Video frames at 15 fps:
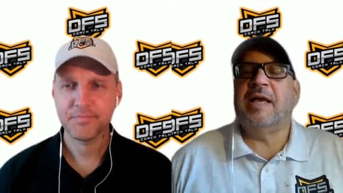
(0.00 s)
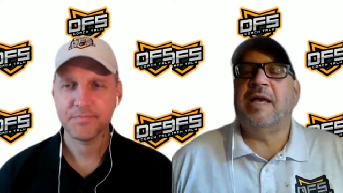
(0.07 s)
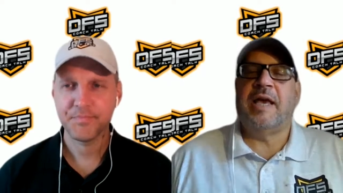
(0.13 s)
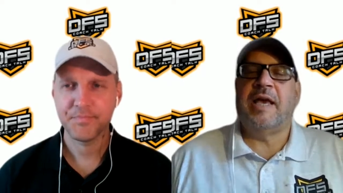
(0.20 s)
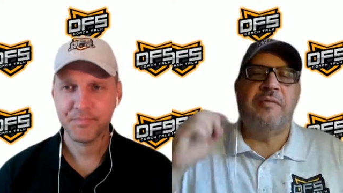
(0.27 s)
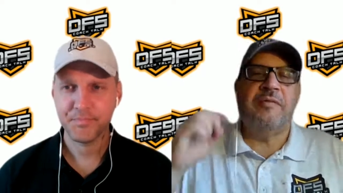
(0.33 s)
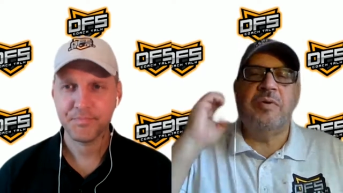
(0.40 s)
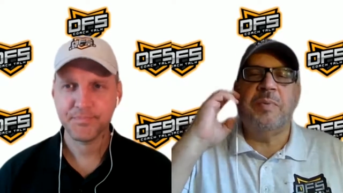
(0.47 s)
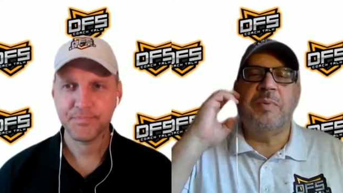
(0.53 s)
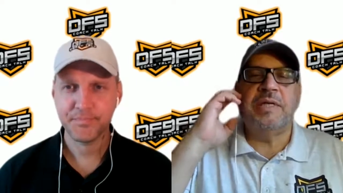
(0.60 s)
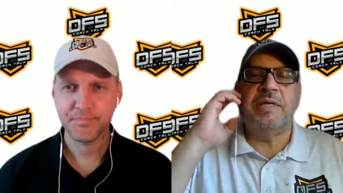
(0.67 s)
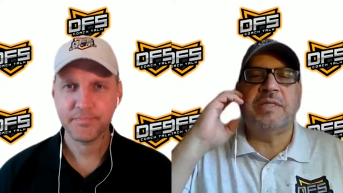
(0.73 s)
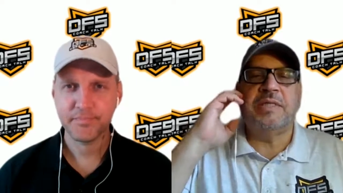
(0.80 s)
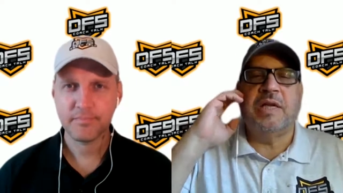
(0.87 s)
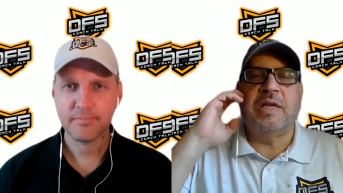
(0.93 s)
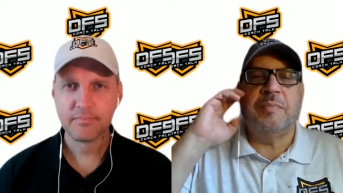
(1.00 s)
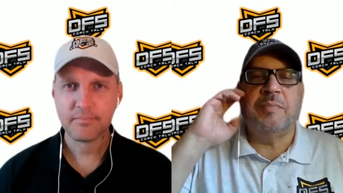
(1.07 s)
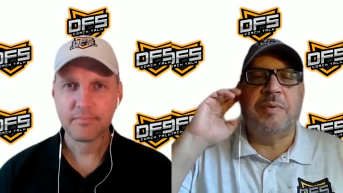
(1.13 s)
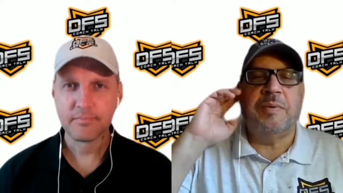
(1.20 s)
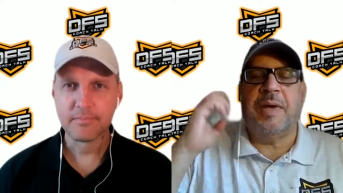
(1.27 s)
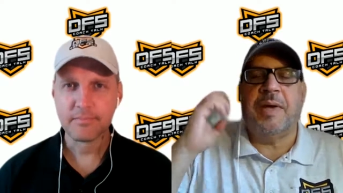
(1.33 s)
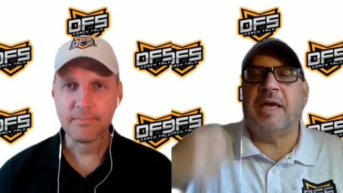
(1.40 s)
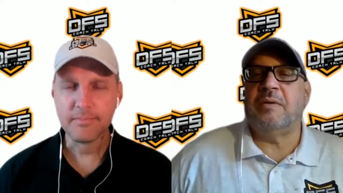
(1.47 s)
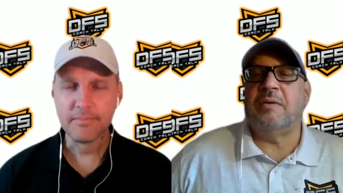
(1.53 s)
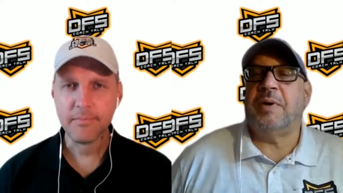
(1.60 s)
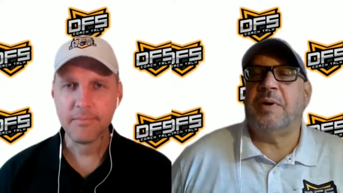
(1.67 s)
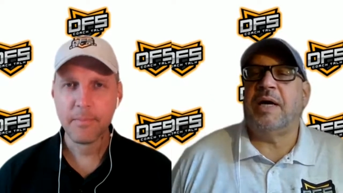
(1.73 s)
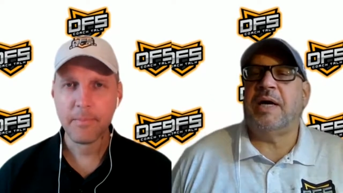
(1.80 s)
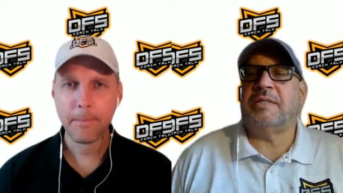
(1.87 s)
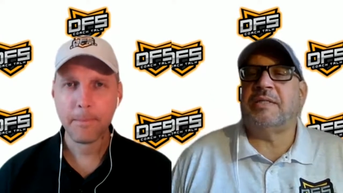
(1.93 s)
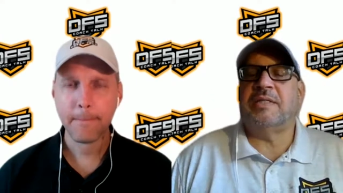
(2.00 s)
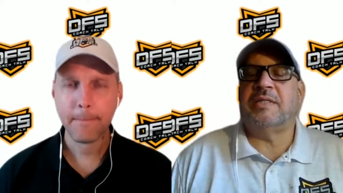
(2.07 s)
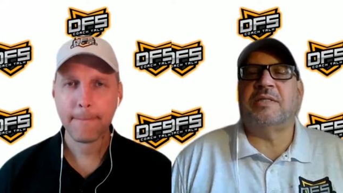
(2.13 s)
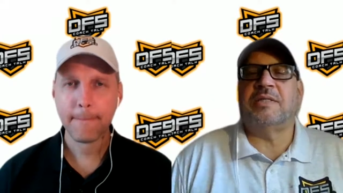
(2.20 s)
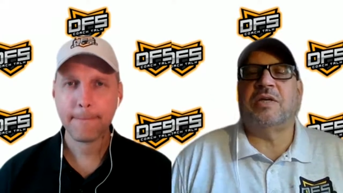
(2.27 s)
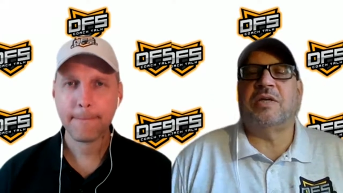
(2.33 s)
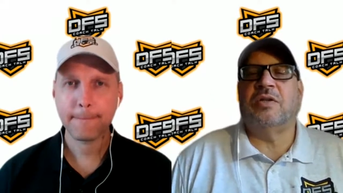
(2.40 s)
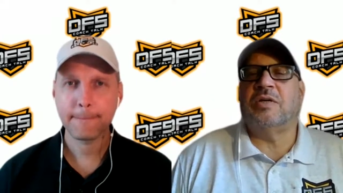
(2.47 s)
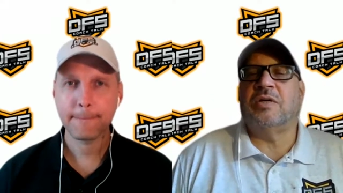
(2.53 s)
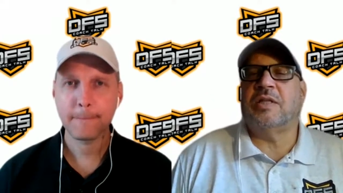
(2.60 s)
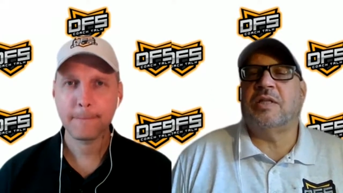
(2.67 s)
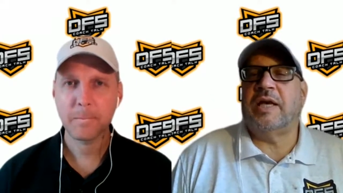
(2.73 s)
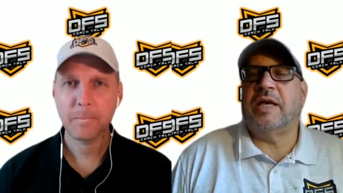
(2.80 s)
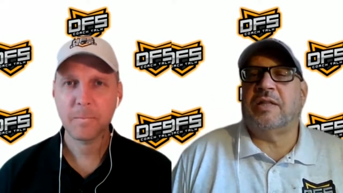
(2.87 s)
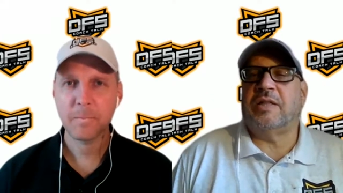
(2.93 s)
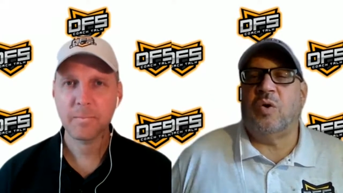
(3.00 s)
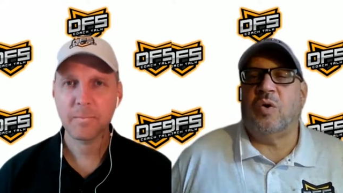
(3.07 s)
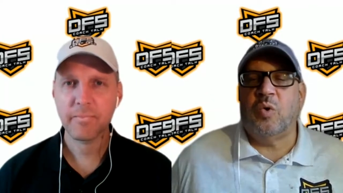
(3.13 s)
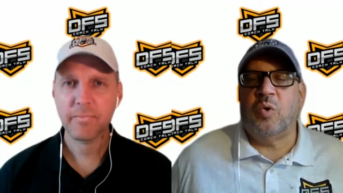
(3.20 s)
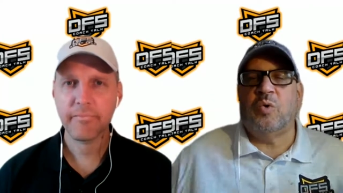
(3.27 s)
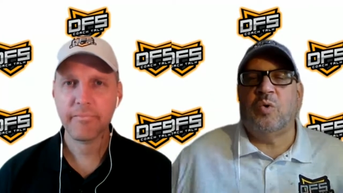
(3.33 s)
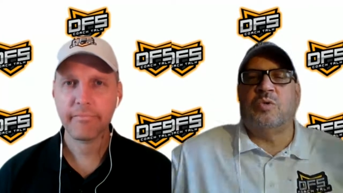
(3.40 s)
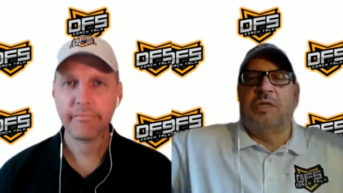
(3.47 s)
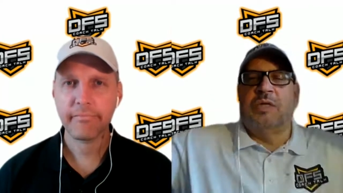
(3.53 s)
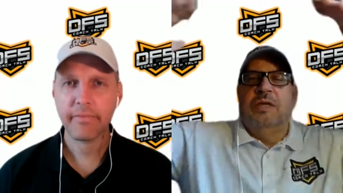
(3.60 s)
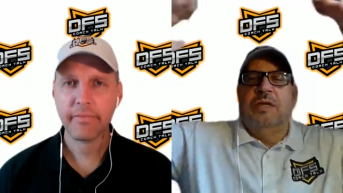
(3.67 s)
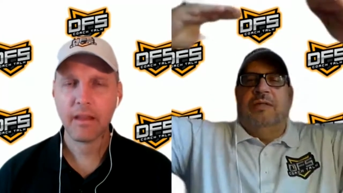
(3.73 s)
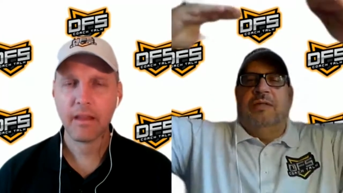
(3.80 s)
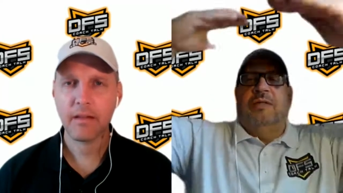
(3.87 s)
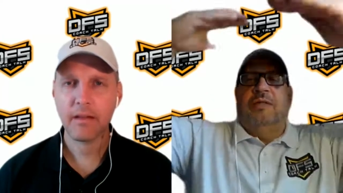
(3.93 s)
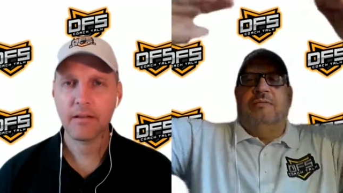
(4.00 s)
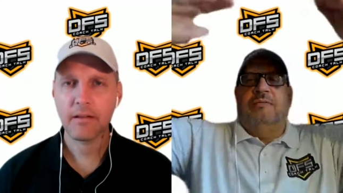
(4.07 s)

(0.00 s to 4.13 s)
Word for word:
Speaker 1: I think everybody's going to be making putts. It's going to look like the holes